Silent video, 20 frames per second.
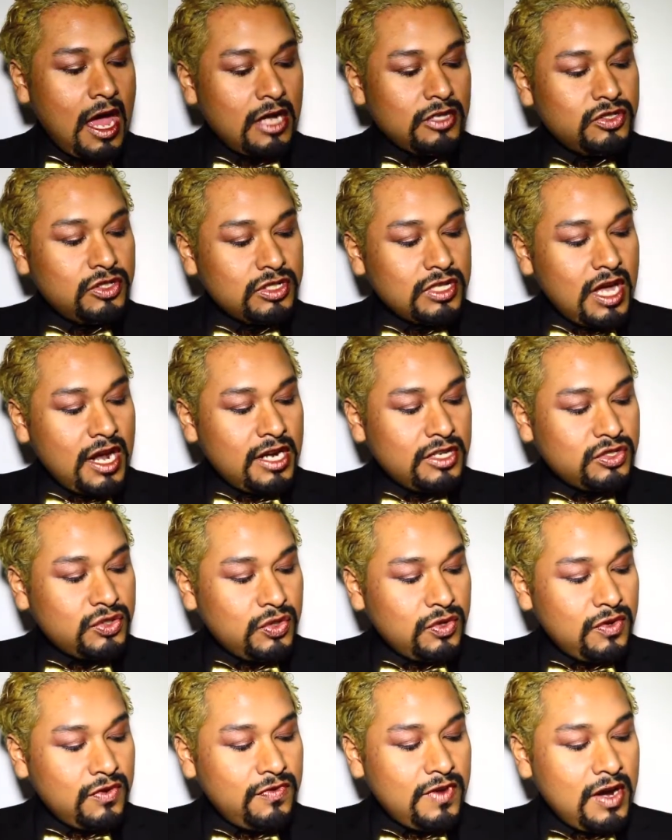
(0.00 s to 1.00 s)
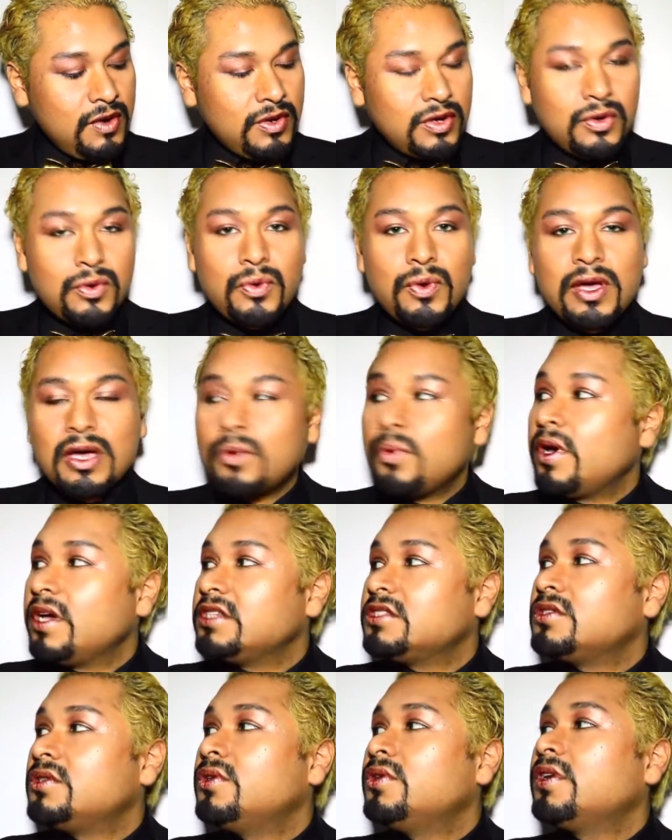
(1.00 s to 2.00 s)
I'm just gonna show you very quick what
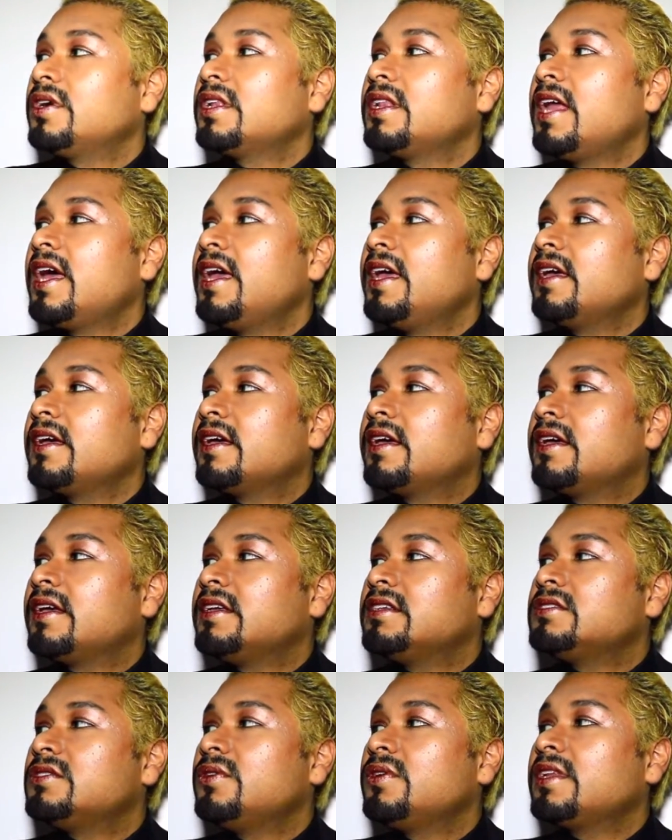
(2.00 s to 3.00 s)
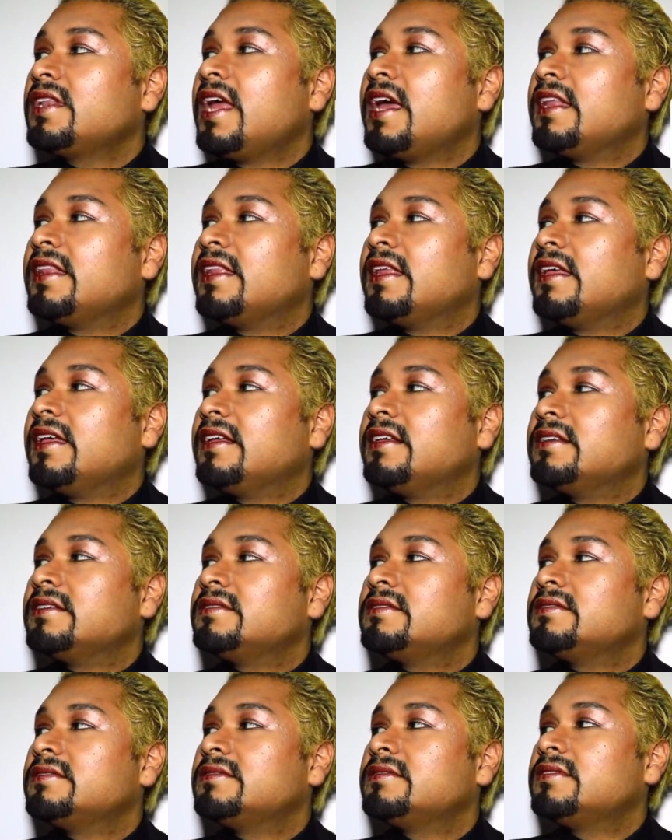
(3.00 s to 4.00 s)
it look like. It look like
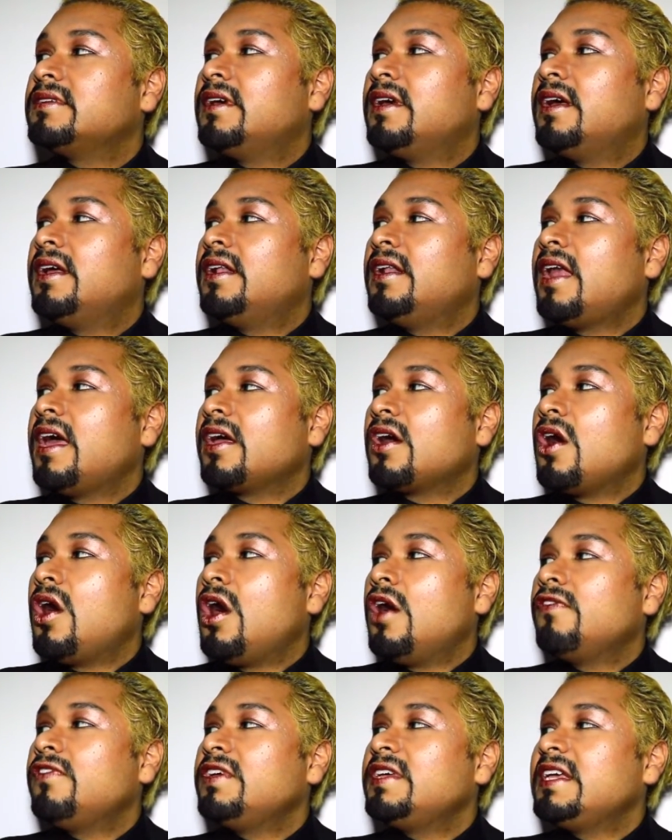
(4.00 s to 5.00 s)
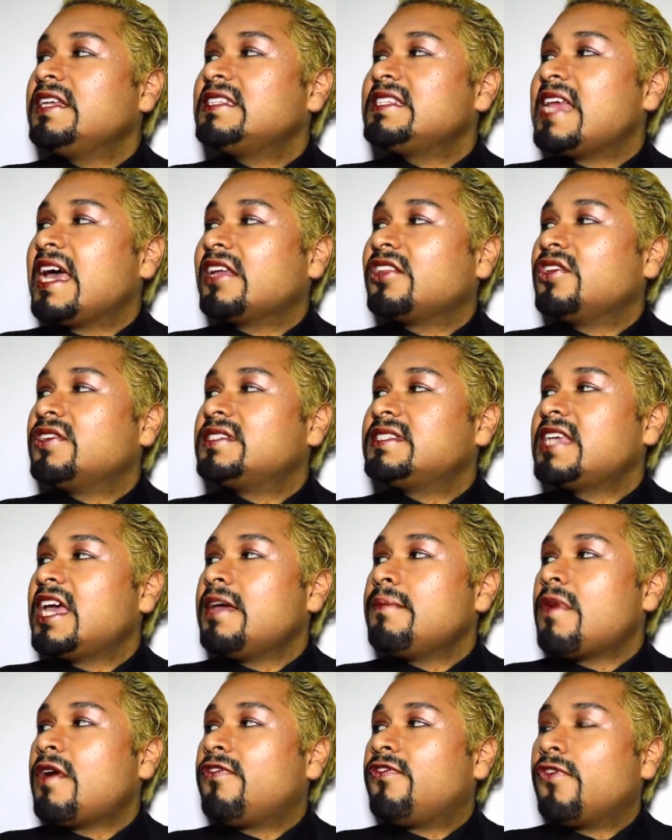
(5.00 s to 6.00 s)
this. Like, of it, it's like the
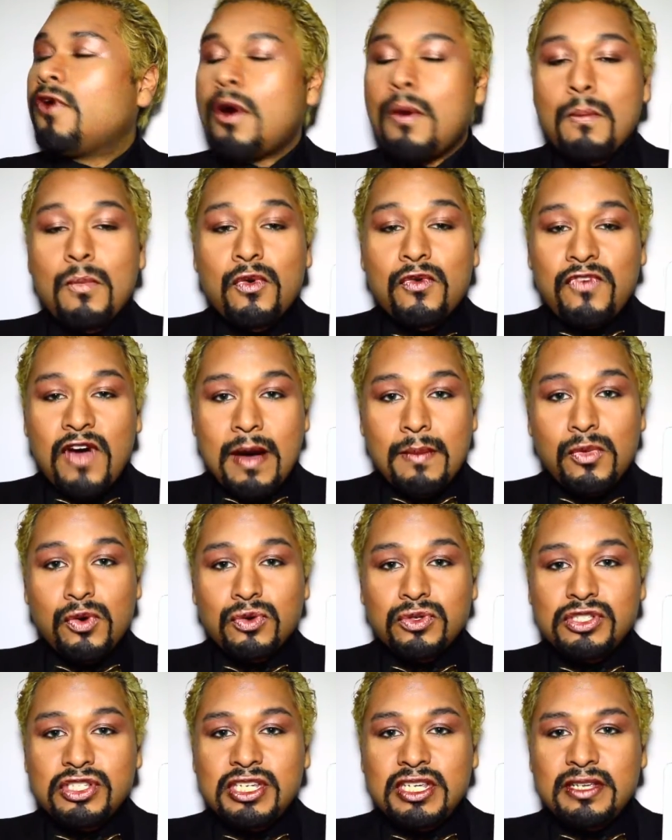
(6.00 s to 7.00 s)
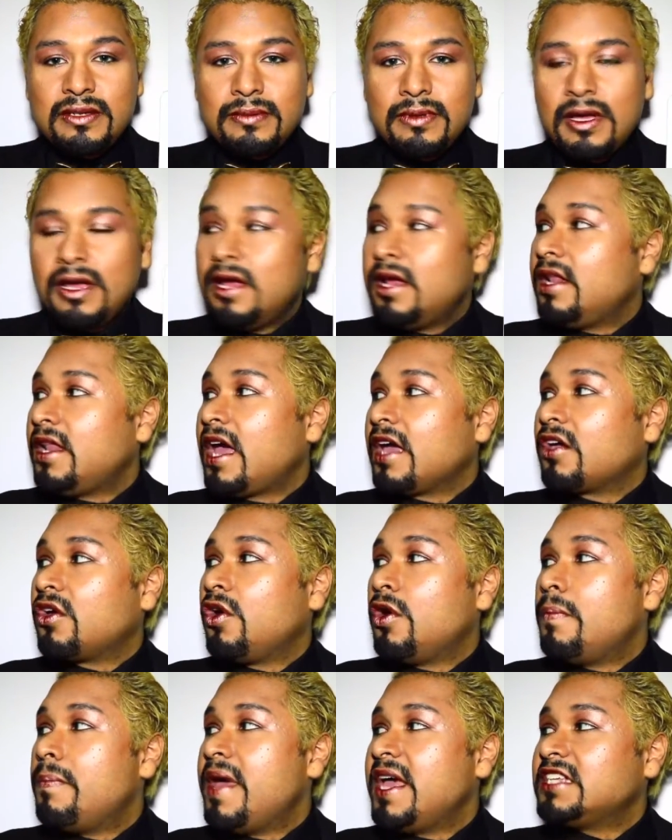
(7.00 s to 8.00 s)
same of Movamoji, like
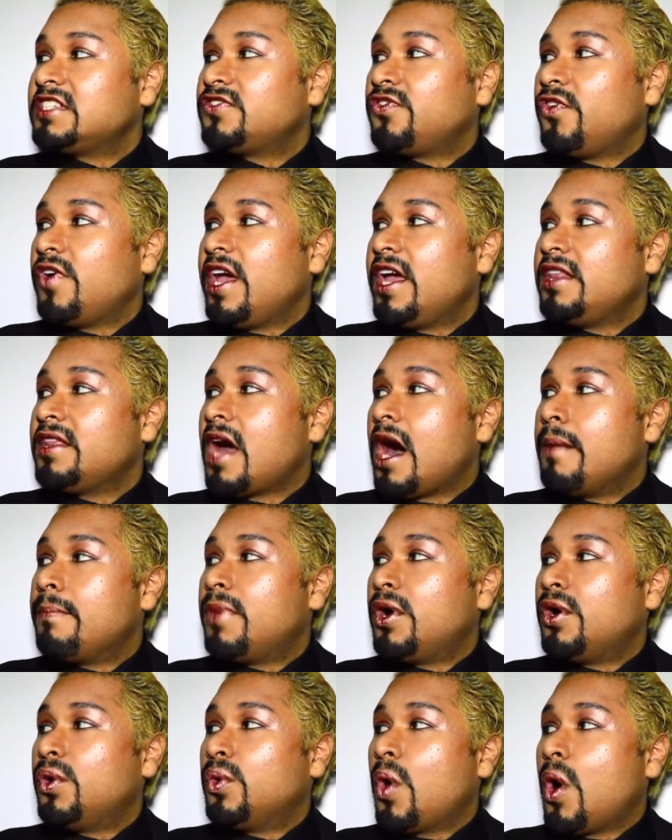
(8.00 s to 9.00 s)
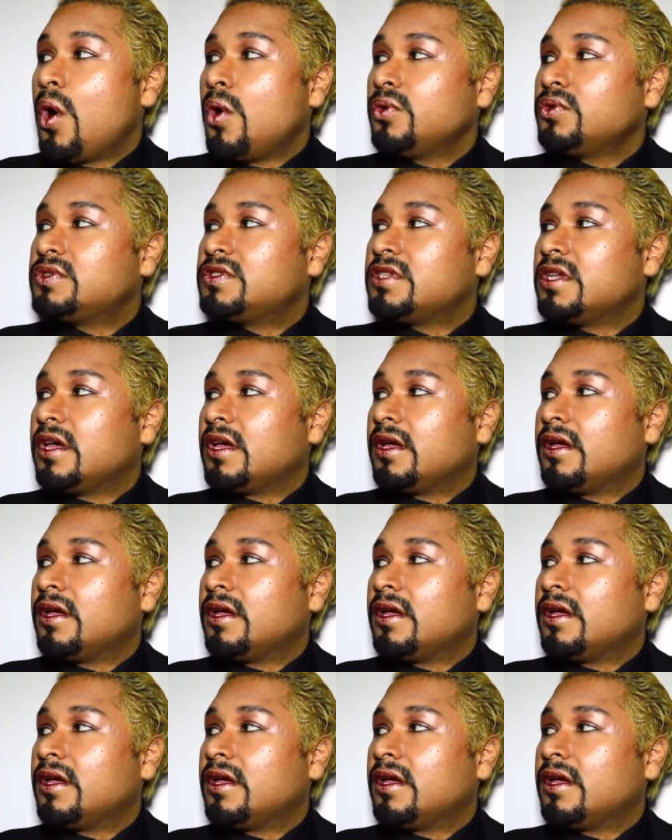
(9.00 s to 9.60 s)
her best friend, Amber Rose.